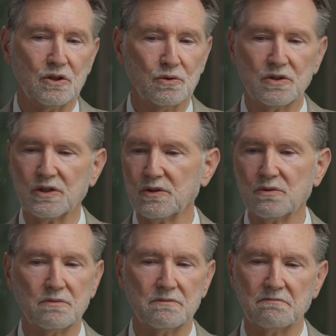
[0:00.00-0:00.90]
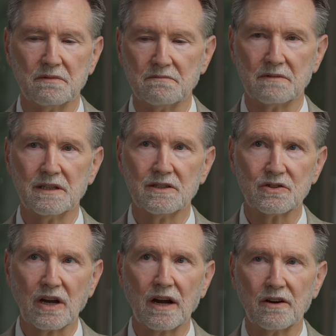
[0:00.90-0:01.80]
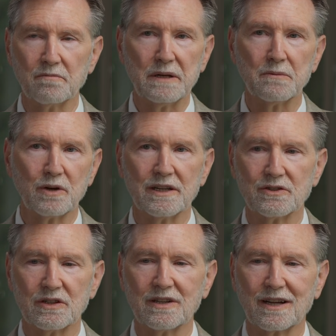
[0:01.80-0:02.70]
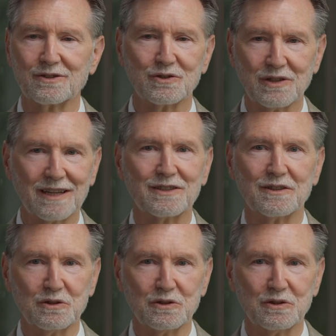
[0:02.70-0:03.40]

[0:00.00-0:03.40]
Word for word: due to the desire of beam radiation doctors not to